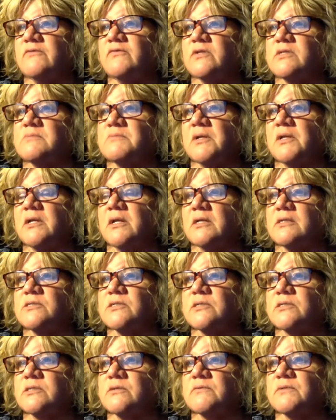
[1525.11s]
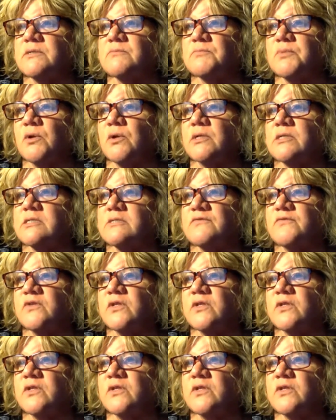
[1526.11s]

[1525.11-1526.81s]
and it's about 96 Parkinson's.